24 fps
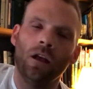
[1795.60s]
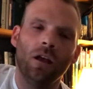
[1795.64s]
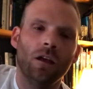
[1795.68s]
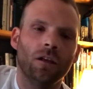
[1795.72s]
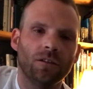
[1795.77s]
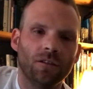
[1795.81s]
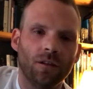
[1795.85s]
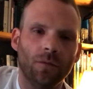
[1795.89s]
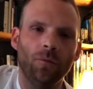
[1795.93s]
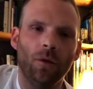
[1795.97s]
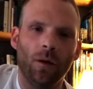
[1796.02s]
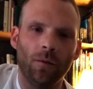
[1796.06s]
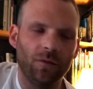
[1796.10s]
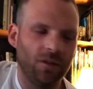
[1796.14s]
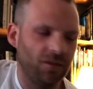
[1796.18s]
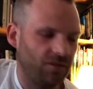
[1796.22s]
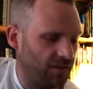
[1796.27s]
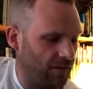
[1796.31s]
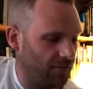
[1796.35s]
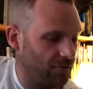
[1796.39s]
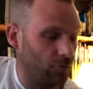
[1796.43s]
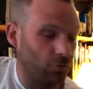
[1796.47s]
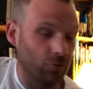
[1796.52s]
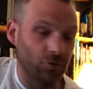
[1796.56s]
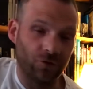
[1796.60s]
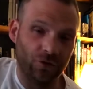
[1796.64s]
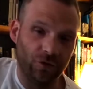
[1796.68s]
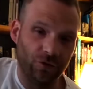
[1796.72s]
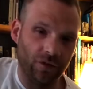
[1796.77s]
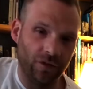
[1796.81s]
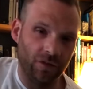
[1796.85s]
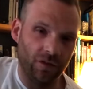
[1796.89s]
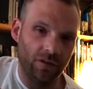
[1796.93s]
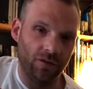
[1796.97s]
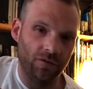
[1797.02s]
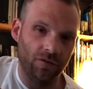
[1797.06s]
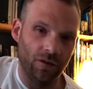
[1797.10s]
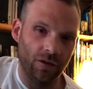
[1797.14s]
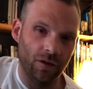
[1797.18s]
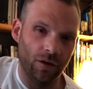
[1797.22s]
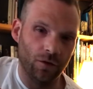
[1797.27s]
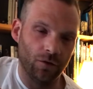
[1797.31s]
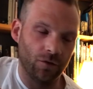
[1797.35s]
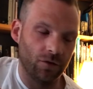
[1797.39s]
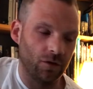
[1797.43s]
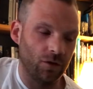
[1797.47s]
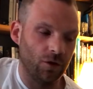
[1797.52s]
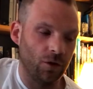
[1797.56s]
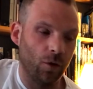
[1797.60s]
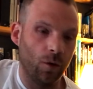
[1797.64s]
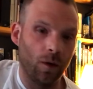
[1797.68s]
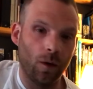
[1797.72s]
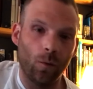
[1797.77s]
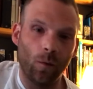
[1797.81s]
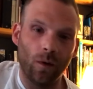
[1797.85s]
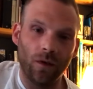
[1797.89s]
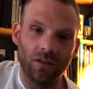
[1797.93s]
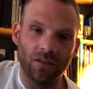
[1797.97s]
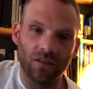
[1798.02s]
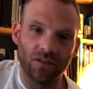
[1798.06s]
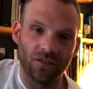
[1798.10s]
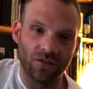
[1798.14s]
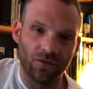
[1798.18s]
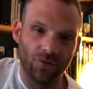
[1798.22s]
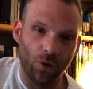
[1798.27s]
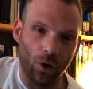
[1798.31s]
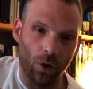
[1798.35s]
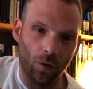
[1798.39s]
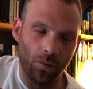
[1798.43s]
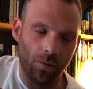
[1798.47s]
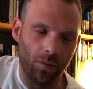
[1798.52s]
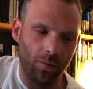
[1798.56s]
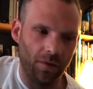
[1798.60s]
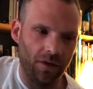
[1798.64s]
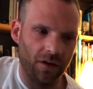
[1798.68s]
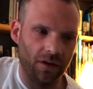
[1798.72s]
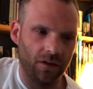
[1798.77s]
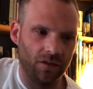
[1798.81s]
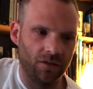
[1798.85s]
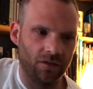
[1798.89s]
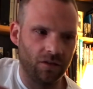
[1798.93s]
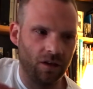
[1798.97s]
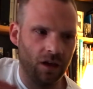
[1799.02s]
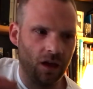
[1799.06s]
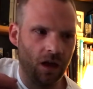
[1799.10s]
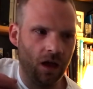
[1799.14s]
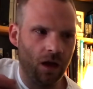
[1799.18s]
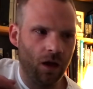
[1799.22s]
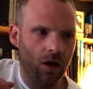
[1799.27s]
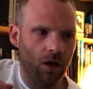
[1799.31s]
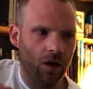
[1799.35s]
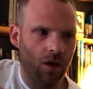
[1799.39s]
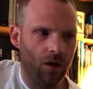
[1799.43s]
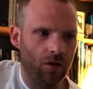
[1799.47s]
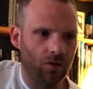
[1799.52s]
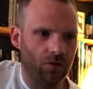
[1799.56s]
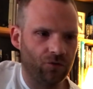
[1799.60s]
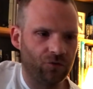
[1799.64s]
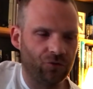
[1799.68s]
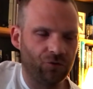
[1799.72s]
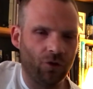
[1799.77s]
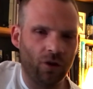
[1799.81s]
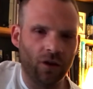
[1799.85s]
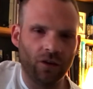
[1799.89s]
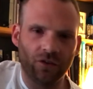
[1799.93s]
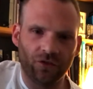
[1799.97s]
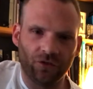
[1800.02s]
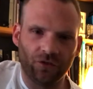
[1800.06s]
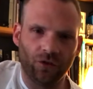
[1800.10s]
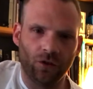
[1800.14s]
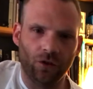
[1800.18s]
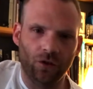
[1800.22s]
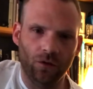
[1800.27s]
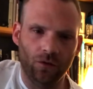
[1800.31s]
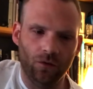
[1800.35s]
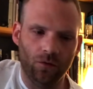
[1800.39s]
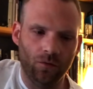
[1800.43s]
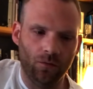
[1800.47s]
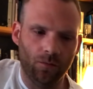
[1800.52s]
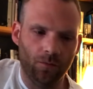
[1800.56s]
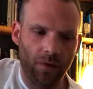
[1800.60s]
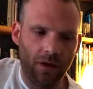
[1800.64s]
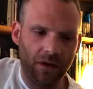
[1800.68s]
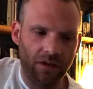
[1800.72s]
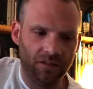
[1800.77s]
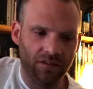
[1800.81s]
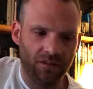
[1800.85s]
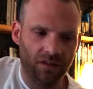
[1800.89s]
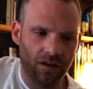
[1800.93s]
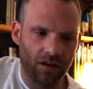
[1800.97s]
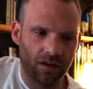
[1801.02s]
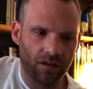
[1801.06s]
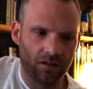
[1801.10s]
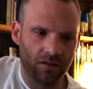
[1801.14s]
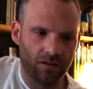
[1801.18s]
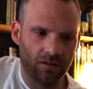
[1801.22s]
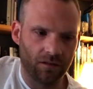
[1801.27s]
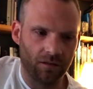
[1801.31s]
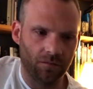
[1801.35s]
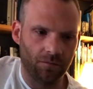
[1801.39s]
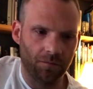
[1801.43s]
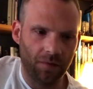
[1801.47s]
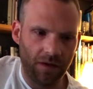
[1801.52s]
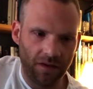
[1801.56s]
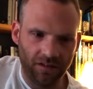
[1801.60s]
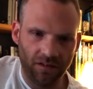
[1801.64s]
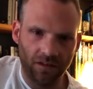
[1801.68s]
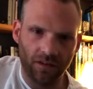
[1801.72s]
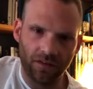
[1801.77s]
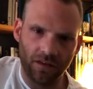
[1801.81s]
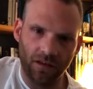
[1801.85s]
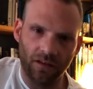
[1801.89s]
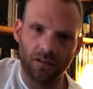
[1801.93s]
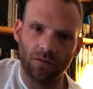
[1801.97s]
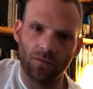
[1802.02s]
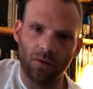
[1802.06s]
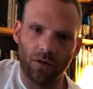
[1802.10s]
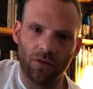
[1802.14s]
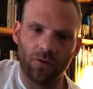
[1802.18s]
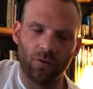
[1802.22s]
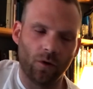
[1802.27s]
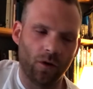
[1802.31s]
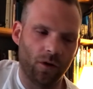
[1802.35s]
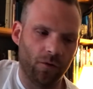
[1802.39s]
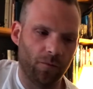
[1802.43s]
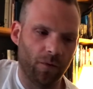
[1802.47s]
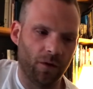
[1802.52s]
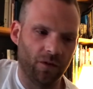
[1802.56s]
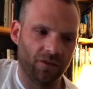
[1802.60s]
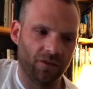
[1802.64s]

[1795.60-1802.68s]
sometimes it's difficult shooting these videos and knowing when to stop, because trying to show you some basic things about the 12-bar